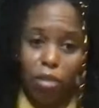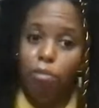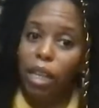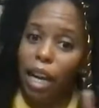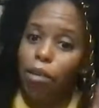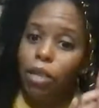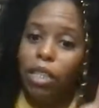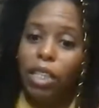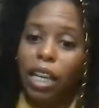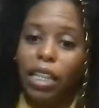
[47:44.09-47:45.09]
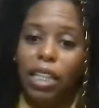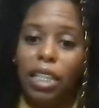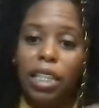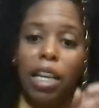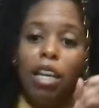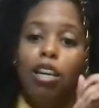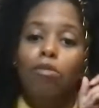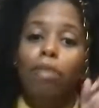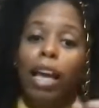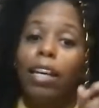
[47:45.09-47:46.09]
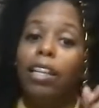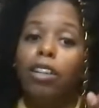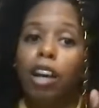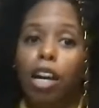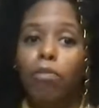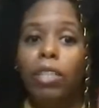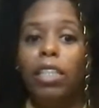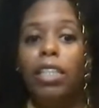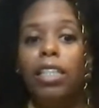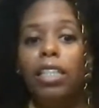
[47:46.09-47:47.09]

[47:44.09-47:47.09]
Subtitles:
but I will say this: Playa del Carmen's